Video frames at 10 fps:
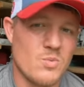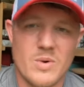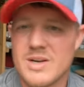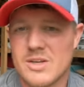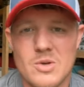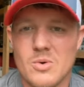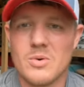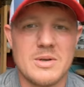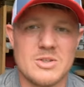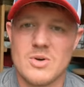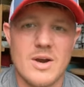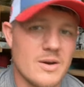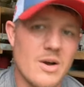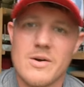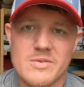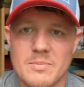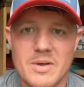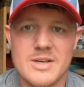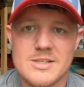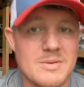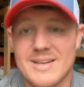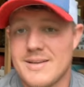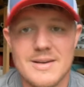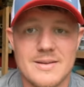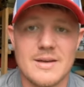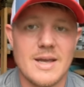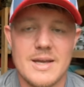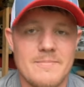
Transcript: preparations for planning for a search team to come